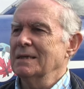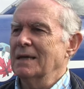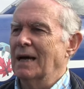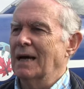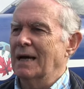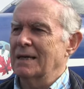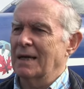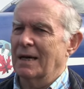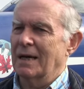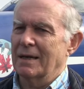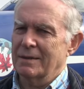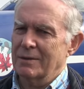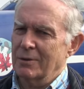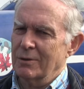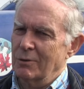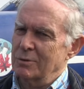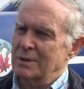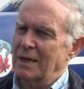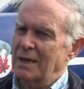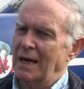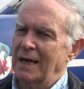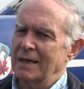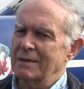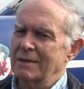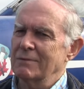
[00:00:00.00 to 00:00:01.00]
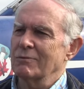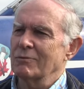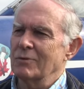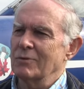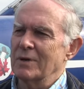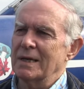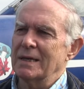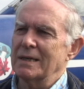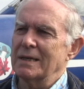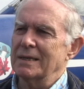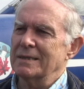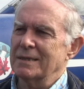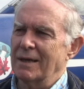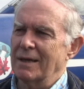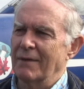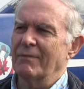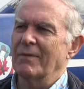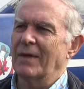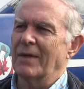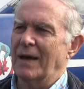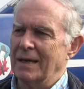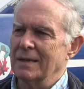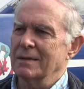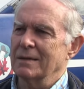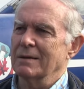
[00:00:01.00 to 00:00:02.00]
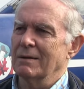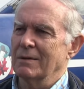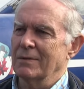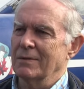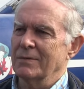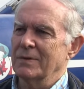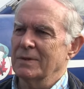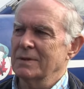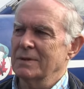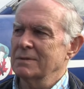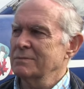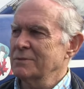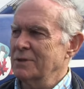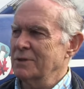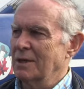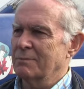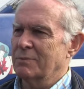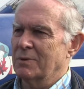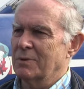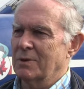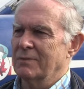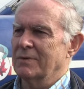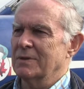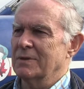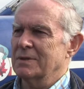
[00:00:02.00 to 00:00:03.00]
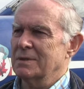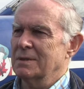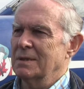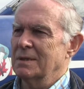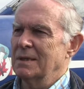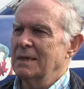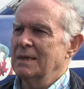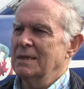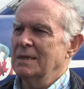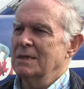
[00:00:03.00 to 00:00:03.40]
And I thought I hadn't really done that on the Jet Provost.